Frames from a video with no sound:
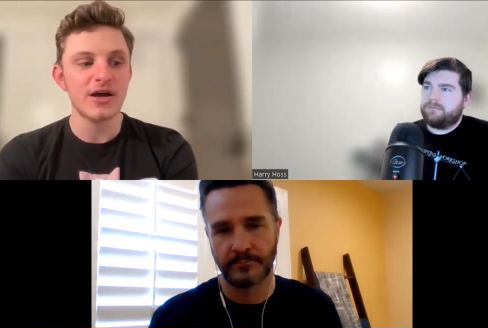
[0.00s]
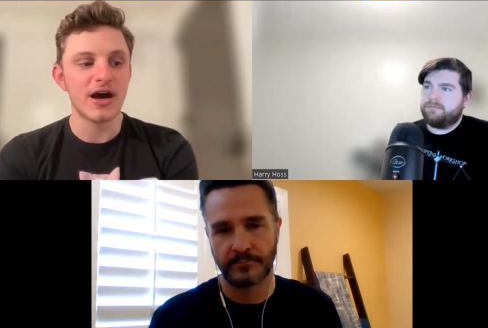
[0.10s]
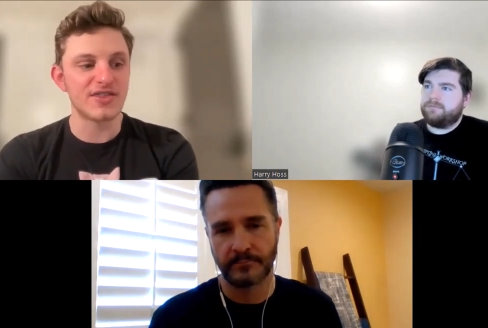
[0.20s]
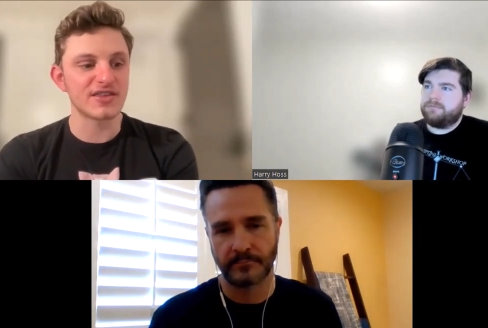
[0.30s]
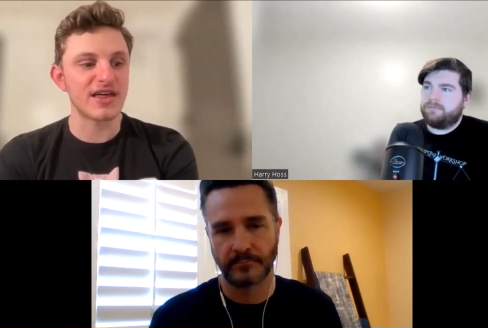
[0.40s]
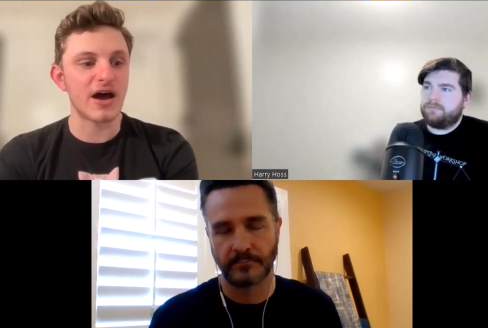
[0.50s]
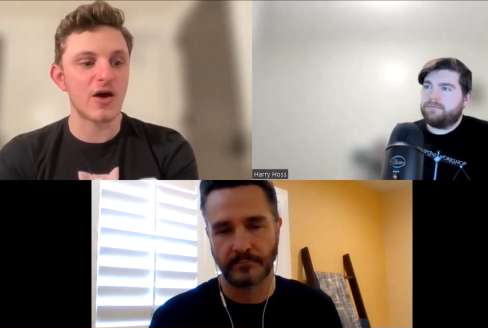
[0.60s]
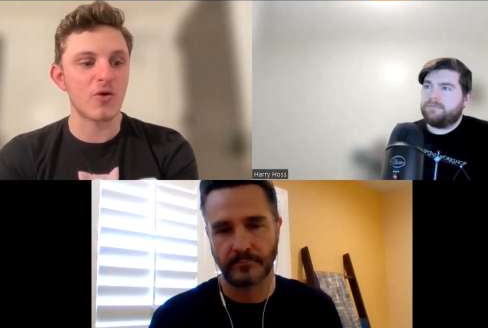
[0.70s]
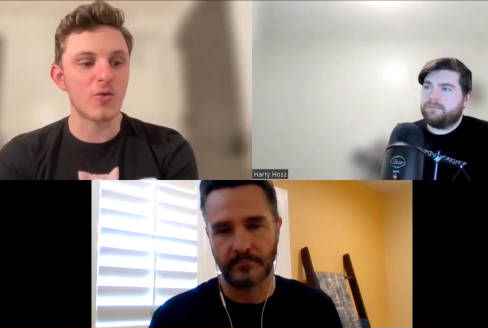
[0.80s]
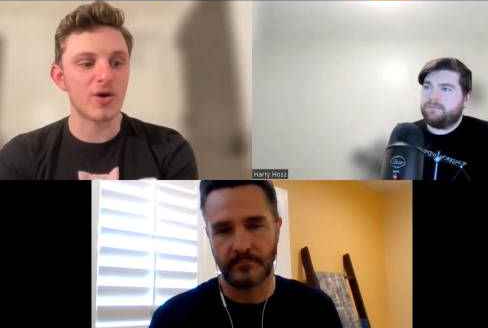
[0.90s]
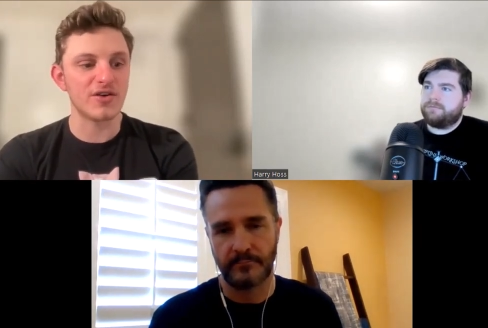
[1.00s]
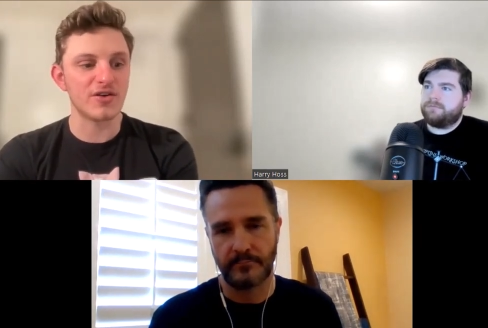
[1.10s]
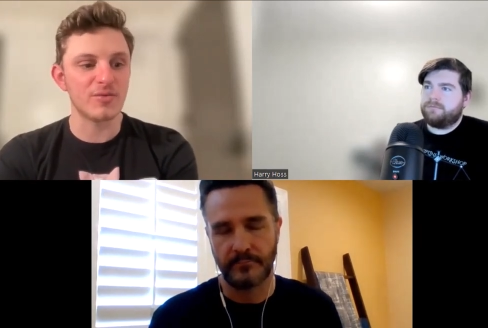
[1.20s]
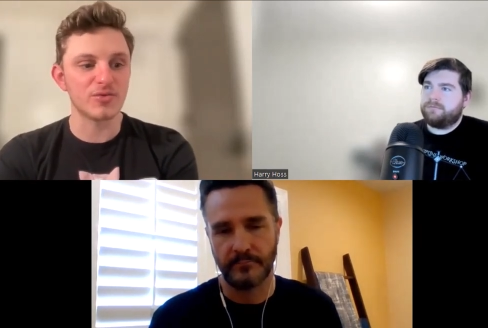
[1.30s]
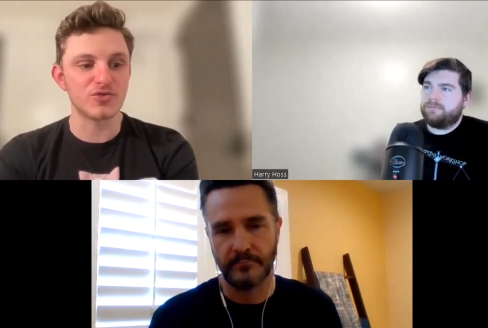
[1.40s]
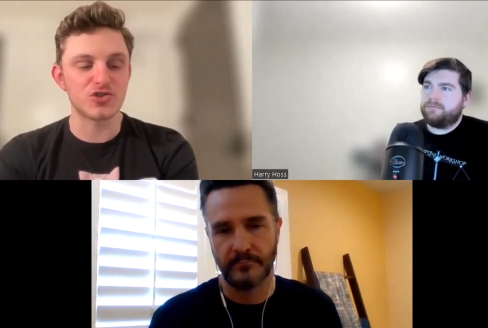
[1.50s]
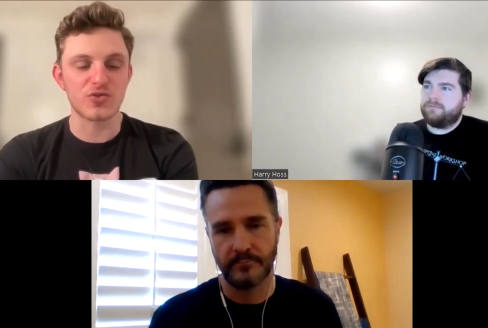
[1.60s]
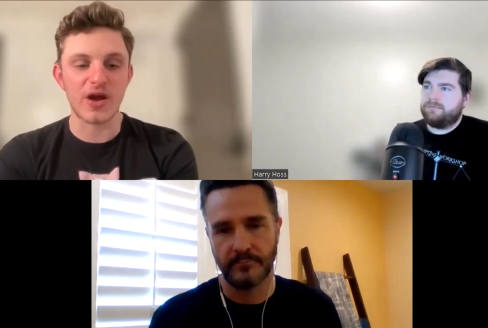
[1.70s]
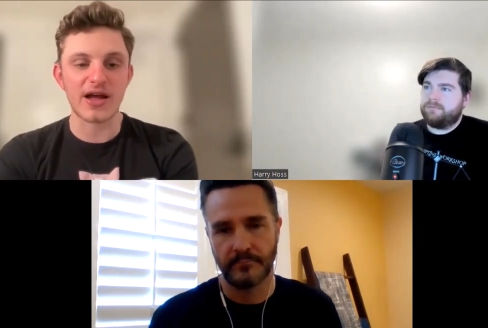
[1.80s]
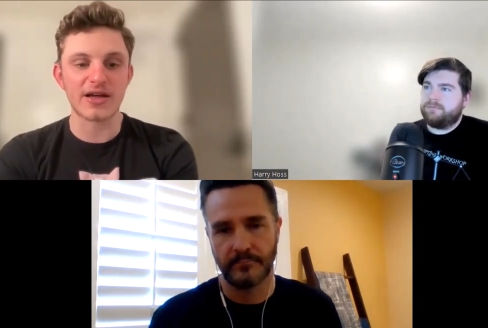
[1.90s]
Speaker 1: I think that way they're able to
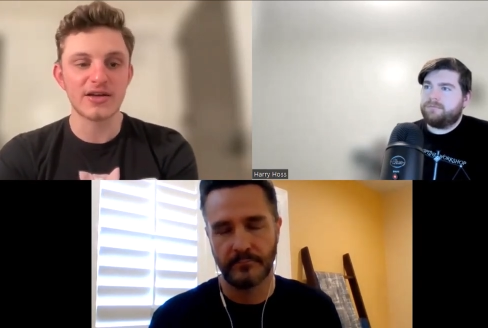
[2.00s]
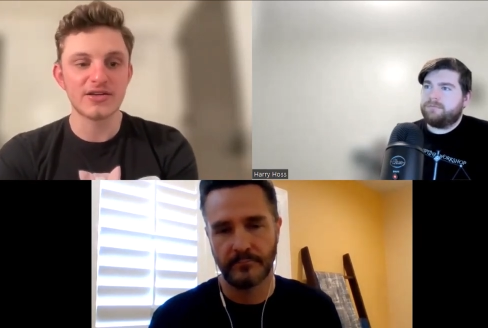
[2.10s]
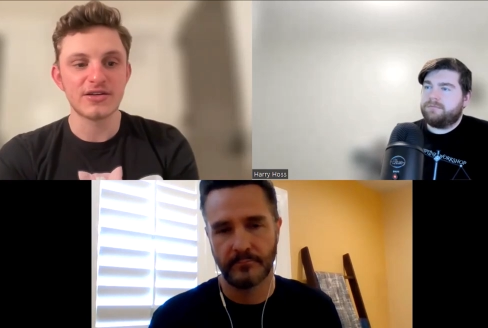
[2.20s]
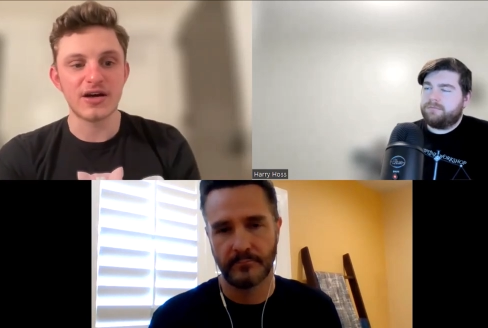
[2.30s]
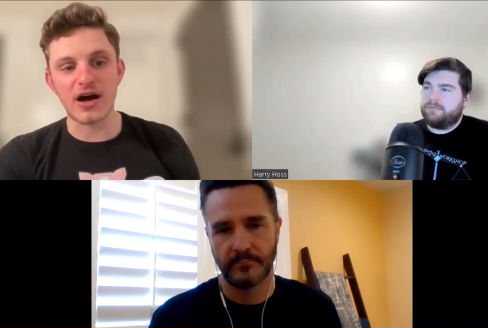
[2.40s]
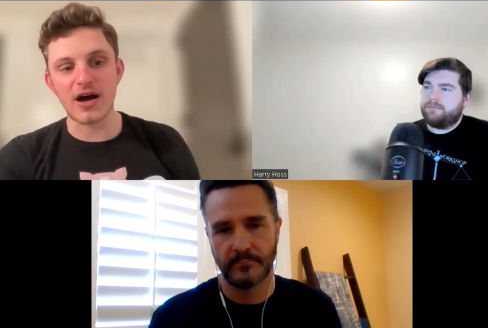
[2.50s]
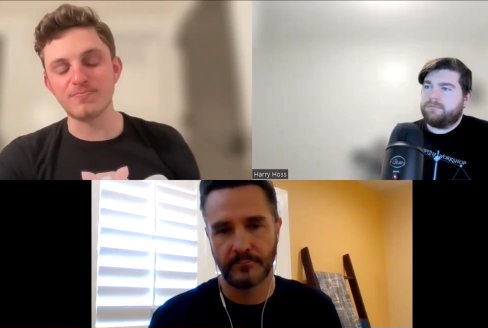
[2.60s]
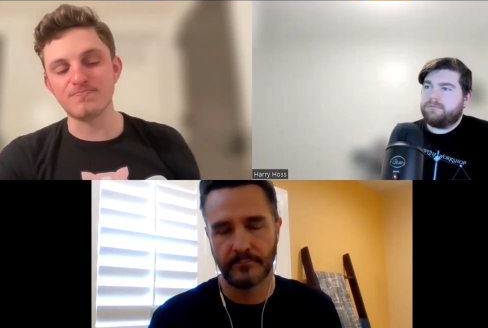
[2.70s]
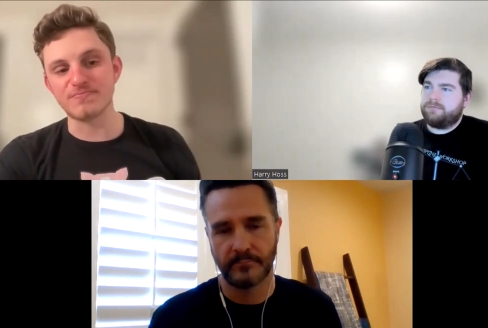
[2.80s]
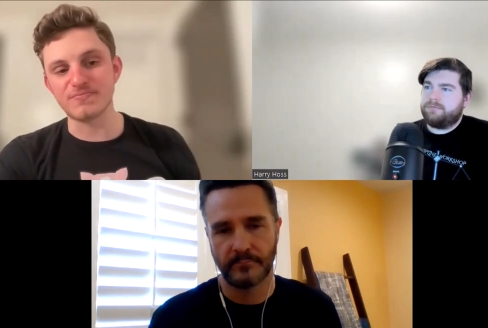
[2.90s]
track um,